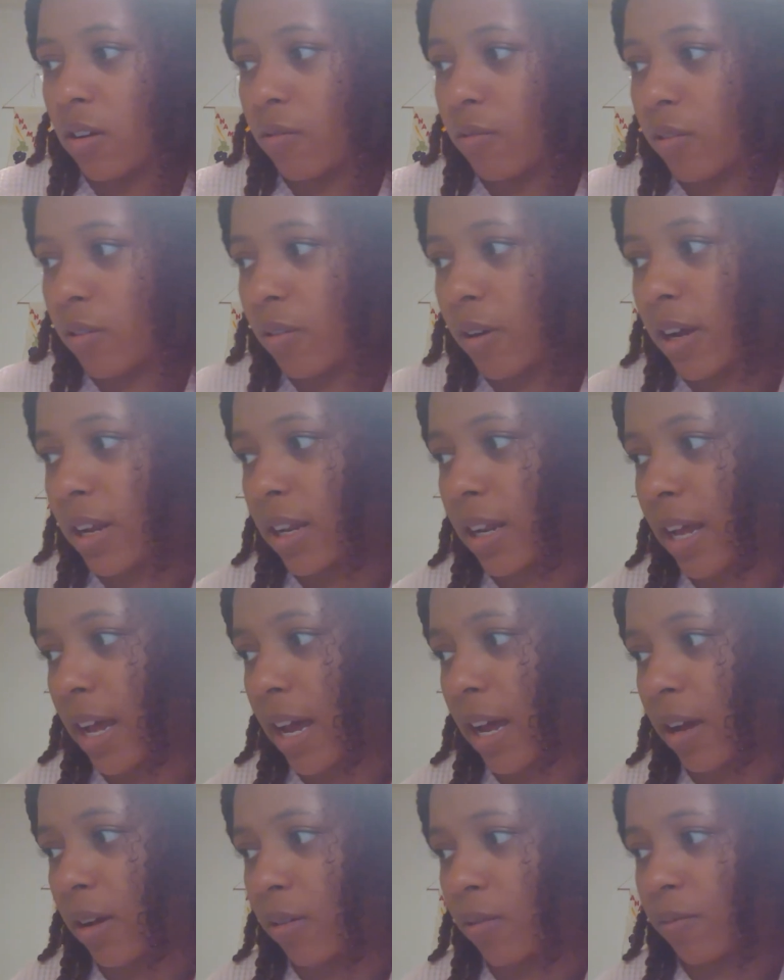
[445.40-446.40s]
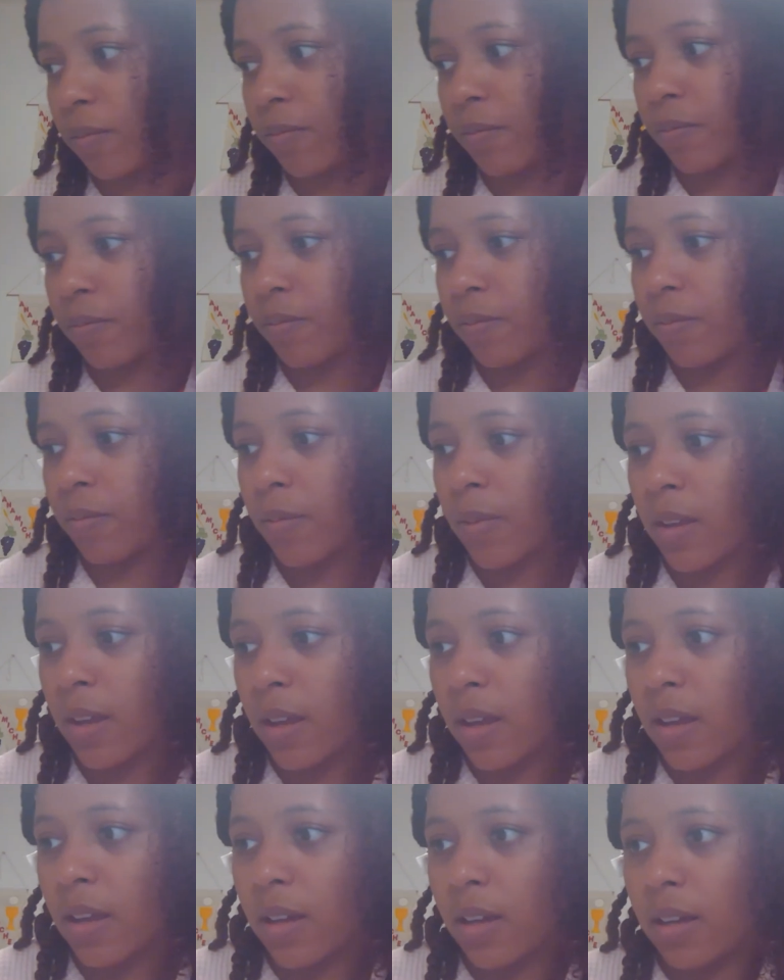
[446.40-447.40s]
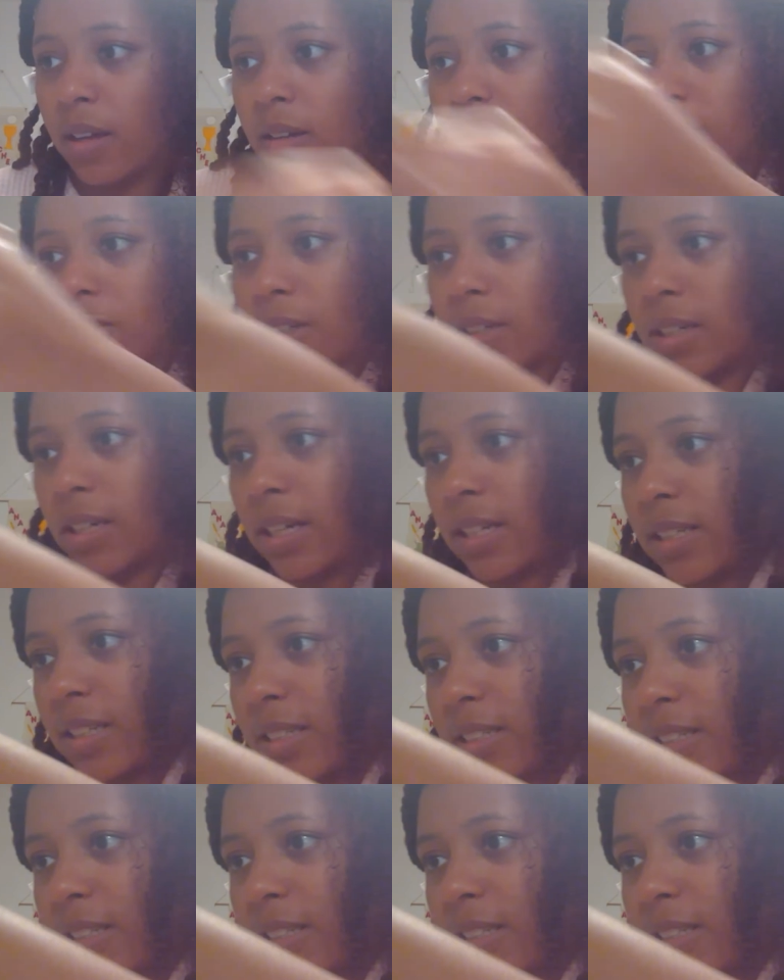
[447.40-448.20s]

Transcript: for right now, I'm trying to get this